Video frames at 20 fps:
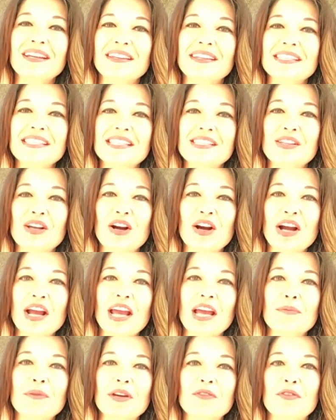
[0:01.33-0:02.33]
This is Lara
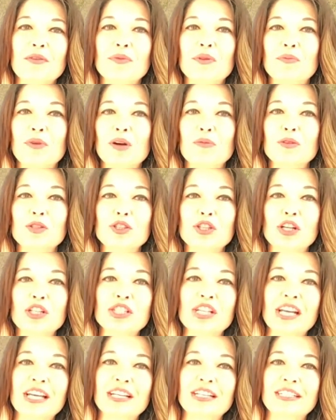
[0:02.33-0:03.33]
Hammock from the Marble Jar
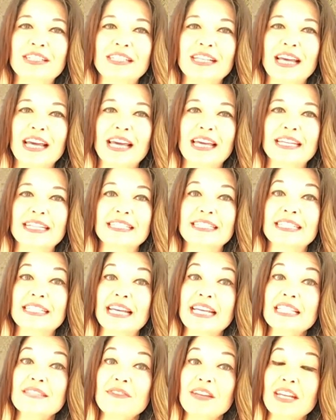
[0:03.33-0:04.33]
channel, and in
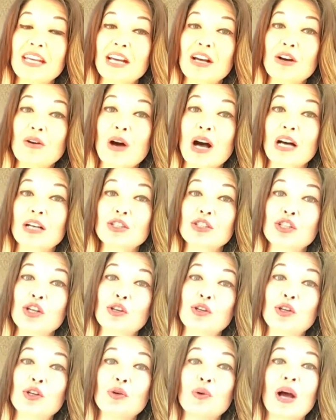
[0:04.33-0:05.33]
today's video I'll
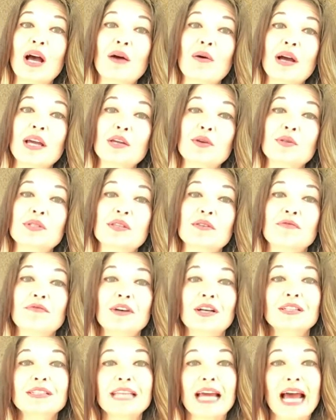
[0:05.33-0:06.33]
show you how I use the
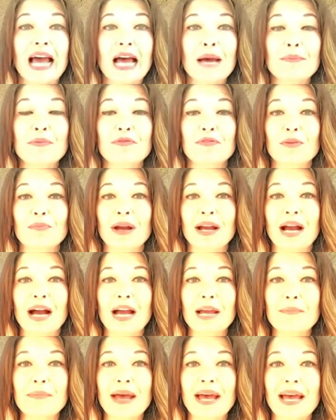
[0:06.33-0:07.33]
Felt app from my
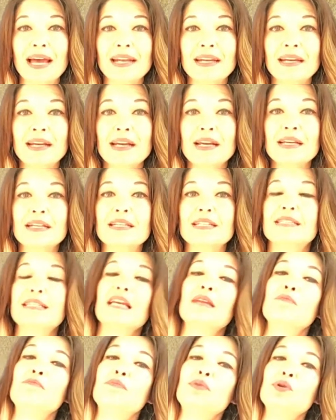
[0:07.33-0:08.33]
iPad to
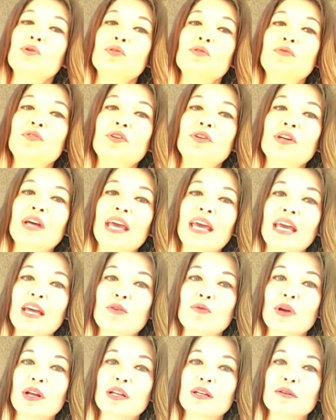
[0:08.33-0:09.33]
send beautiful
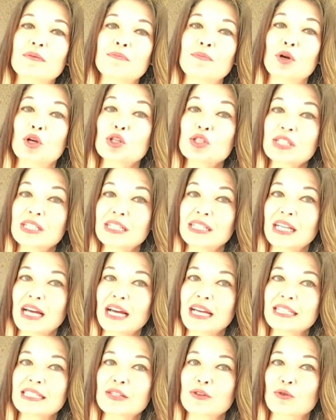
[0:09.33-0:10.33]
handwritten
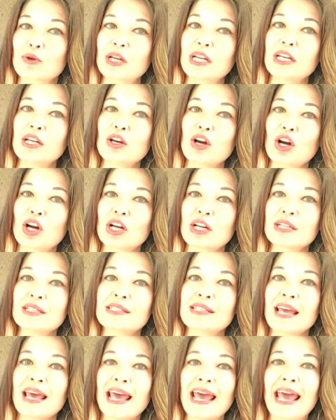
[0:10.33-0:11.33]
personalized greeting
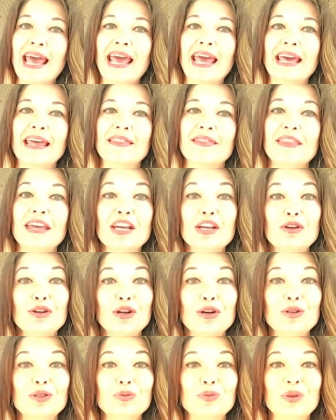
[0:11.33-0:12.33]
cards and thank you
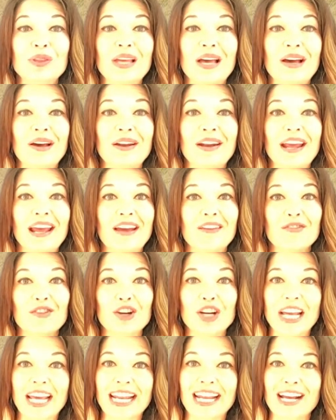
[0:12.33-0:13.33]
notes without
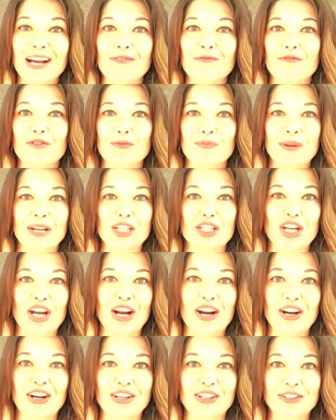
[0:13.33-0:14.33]
ever getting up from my
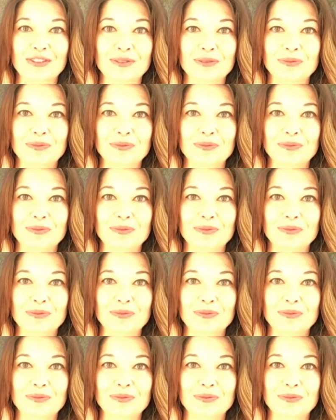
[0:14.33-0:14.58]
chair.